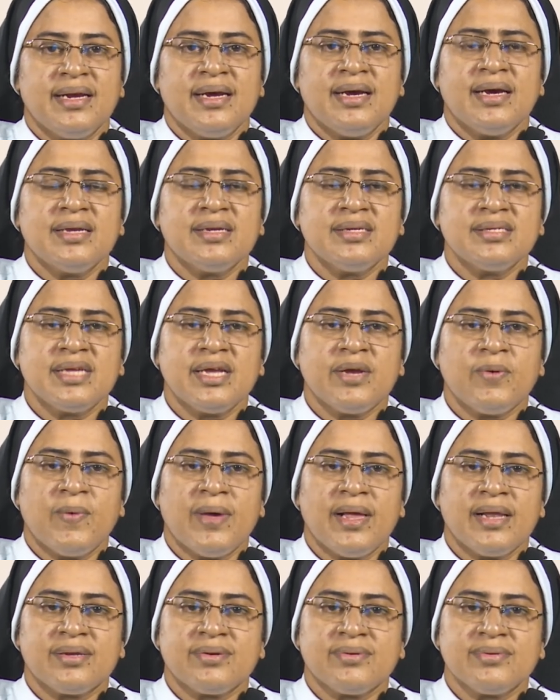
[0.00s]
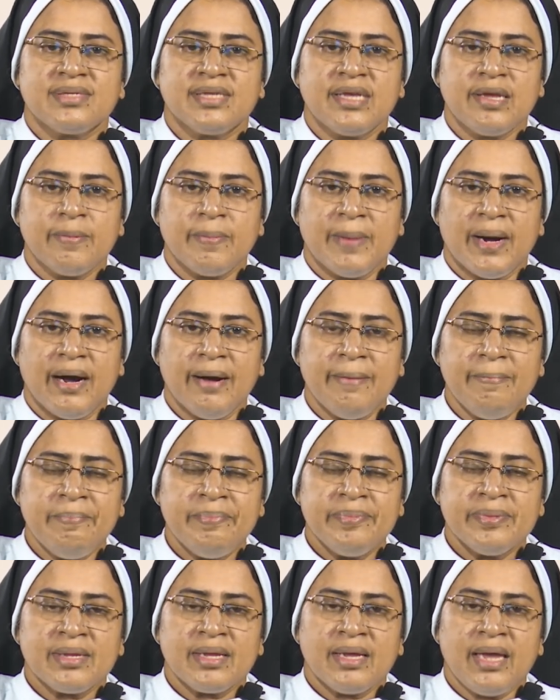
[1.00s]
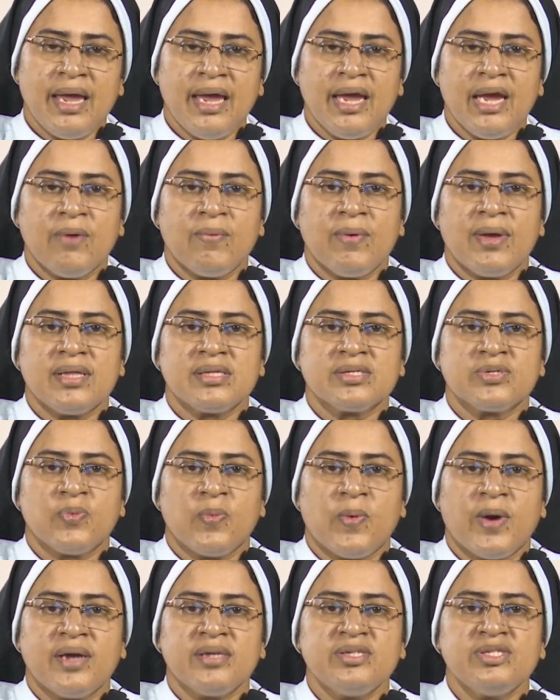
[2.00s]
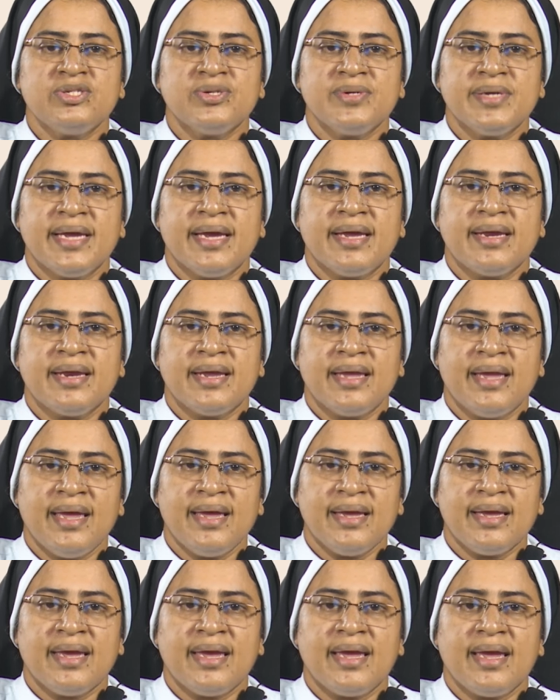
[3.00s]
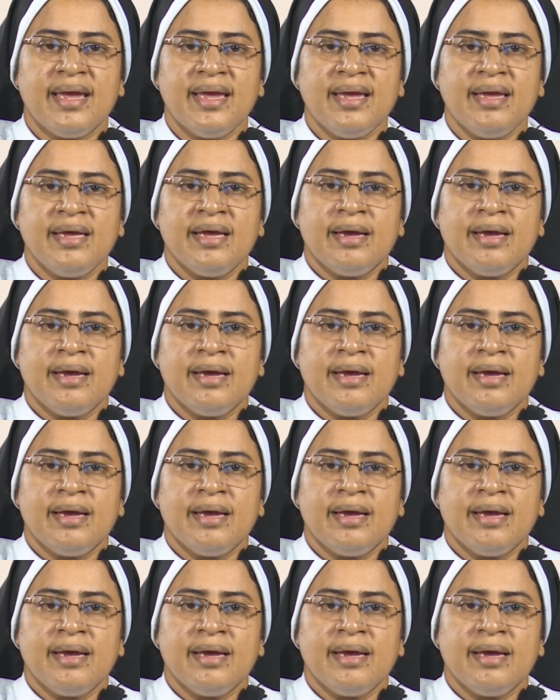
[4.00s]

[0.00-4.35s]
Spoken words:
that is equal to sigma k equals 1 to n ak